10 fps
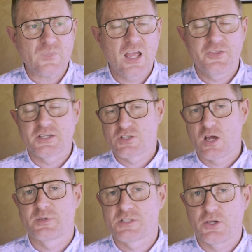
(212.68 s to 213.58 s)
I think
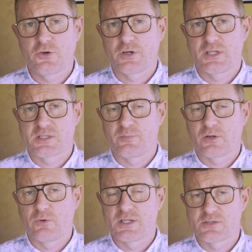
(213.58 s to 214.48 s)
cybersecurity is a
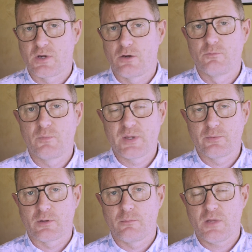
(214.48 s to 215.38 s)
big one as well.
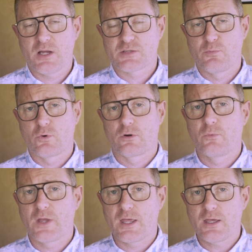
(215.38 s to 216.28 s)
People are much more
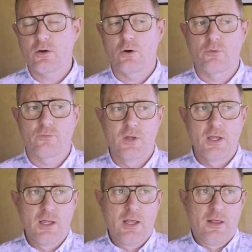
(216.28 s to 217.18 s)
aware of
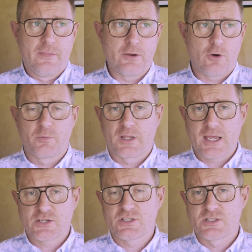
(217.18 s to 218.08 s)
their
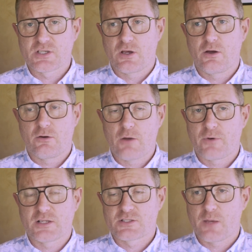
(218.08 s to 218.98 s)
obligations
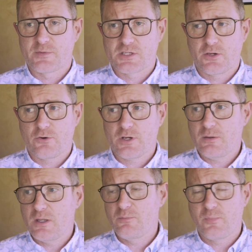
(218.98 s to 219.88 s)
around
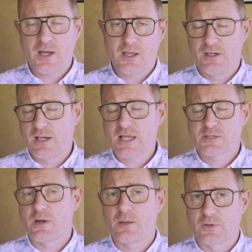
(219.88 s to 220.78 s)
cybersecurity, in
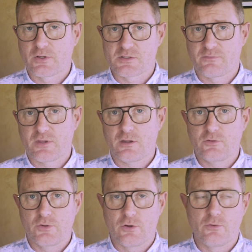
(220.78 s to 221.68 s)
large part because of
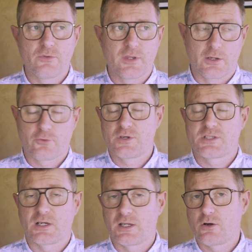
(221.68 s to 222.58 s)
the
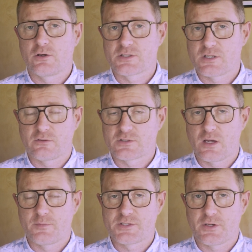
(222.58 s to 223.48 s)
increasingly hostile
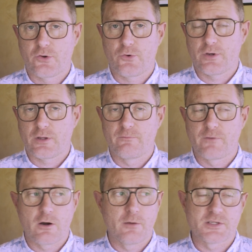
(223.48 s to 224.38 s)
cybersecurity
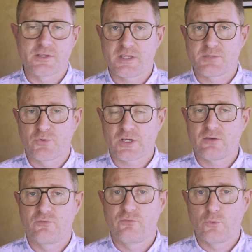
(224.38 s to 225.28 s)
environment. So that's
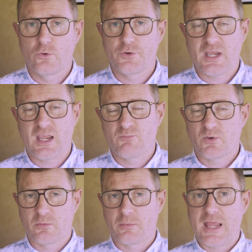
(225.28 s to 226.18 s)
bringing forward and
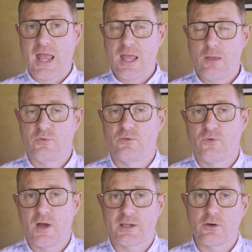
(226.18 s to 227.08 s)
probably
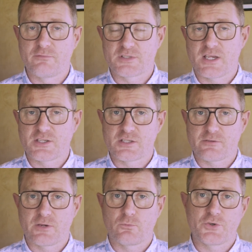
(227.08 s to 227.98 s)
amplifying conversations
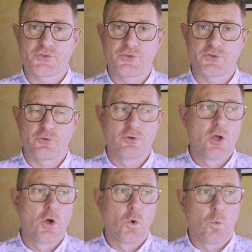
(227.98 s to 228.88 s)
around what to do
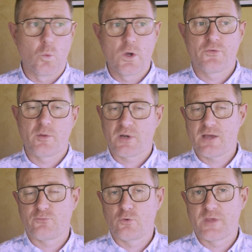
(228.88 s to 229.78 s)
with a
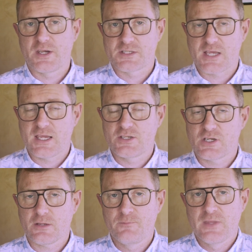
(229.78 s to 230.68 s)
platform that is
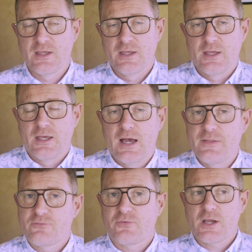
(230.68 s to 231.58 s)
aging. And
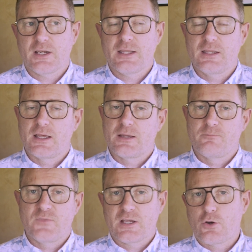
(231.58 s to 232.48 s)
then finally,
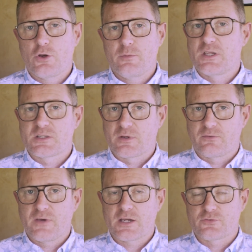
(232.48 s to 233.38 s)
the economy is a big
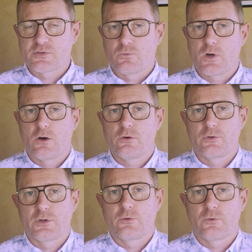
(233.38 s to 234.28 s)
factor as well.
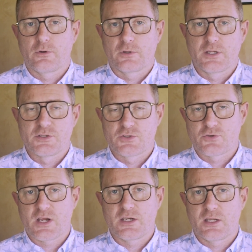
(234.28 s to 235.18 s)
You know, we're in
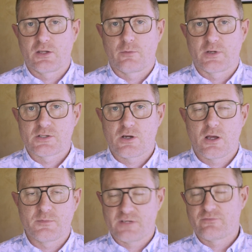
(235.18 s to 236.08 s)
constrained economic
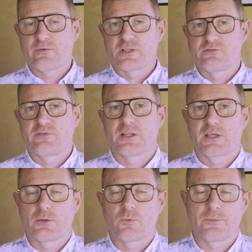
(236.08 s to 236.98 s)
times. Everyone's
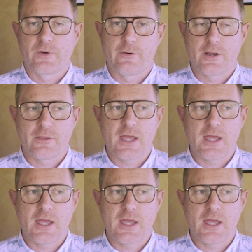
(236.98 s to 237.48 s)
feeling it in one way or another.